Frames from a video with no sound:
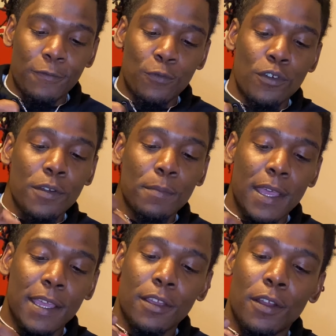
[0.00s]
worn
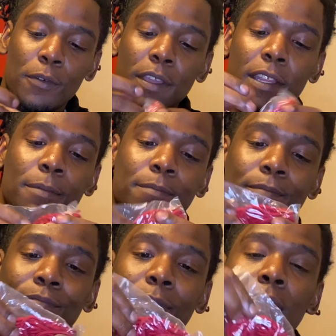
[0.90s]
mine already.
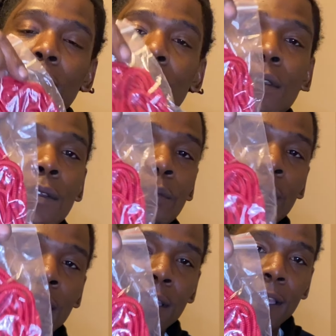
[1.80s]

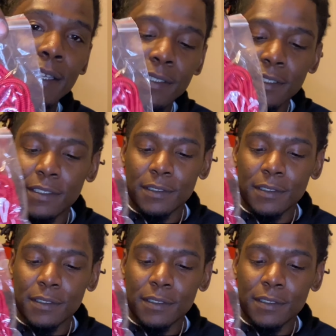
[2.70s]
Red laces.